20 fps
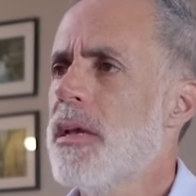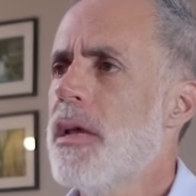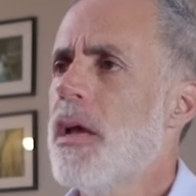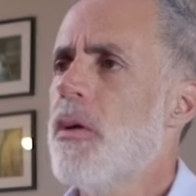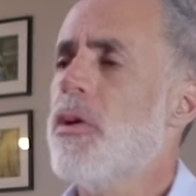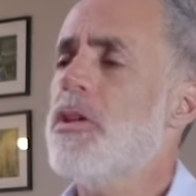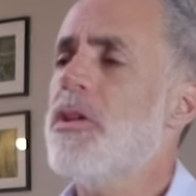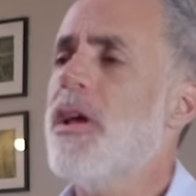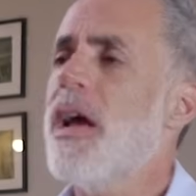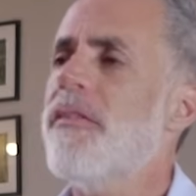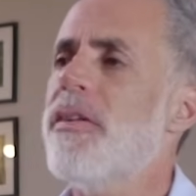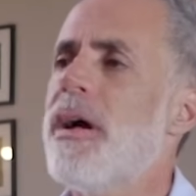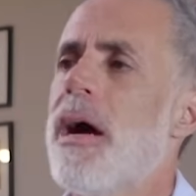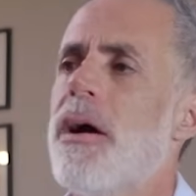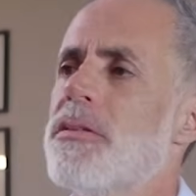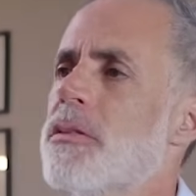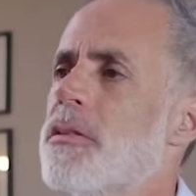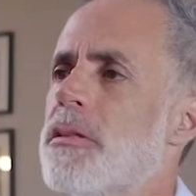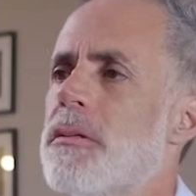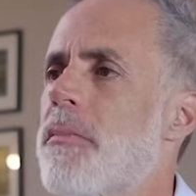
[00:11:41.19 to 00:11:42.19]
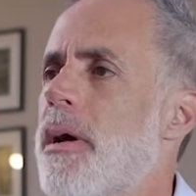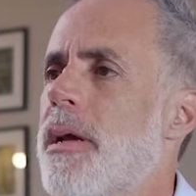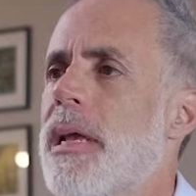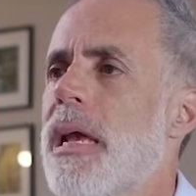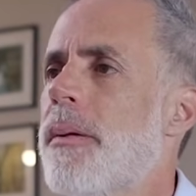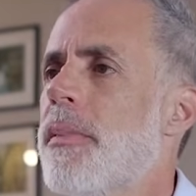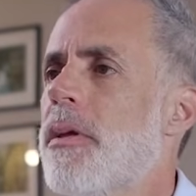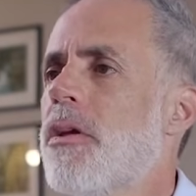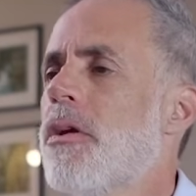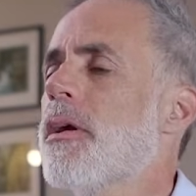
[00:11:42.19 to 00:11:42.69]
When you have houses in
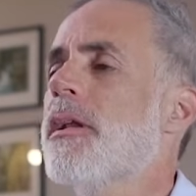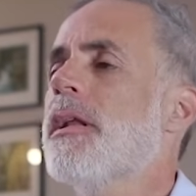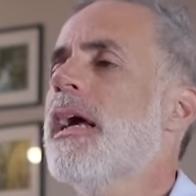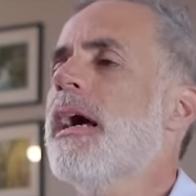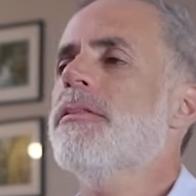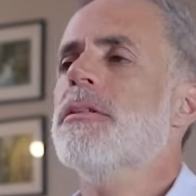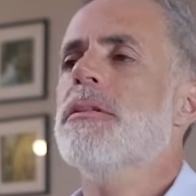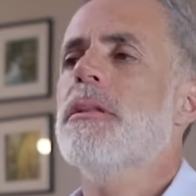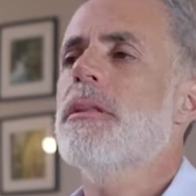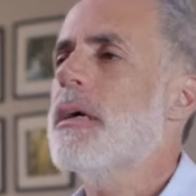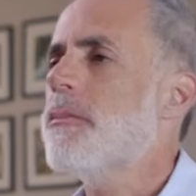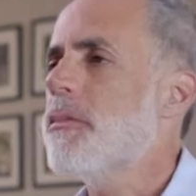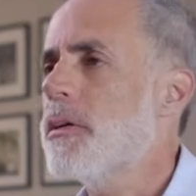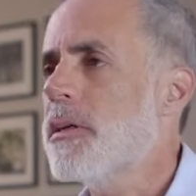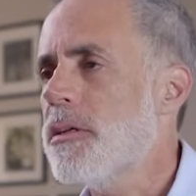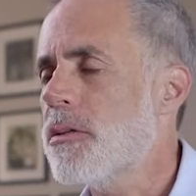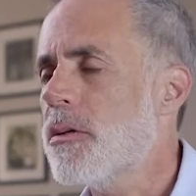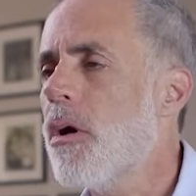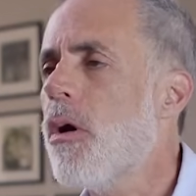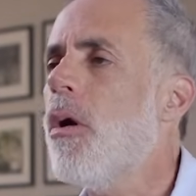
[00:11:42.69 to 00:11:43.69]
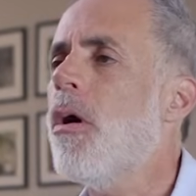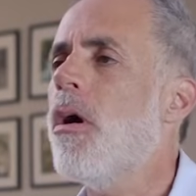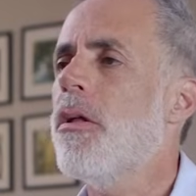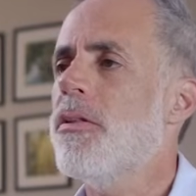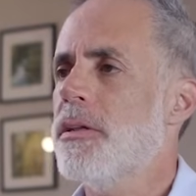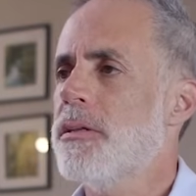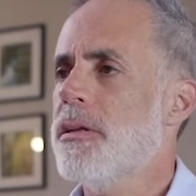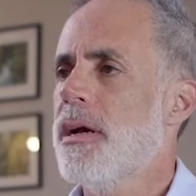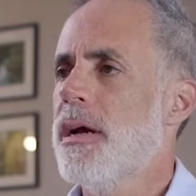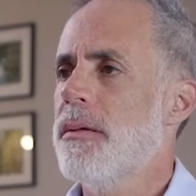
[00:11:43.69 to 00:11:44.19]
Miami, you're going to have celebrities all
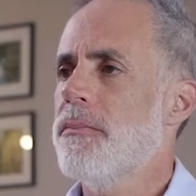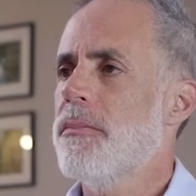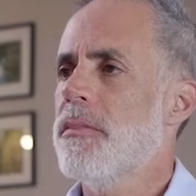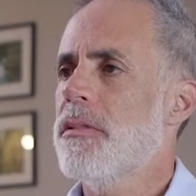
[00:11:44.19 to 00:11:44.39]
the time.